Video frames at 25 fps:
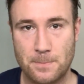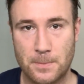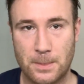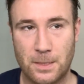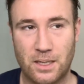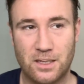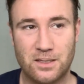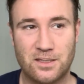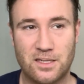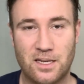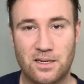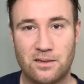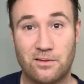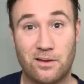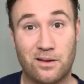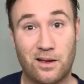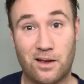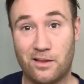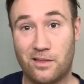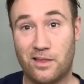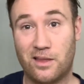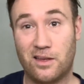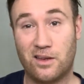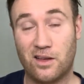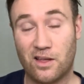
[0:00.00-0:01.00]
because then
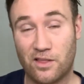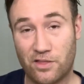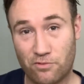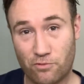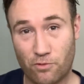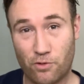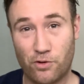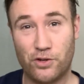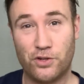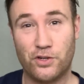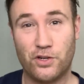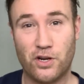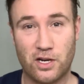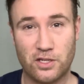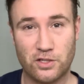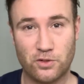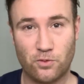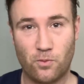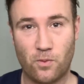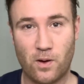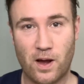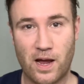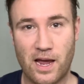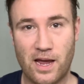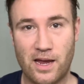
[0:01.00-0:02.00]
I think I'd throw you guys
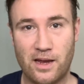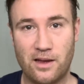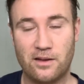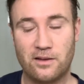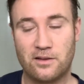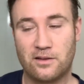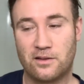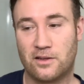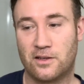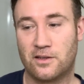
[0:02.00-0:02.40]
away.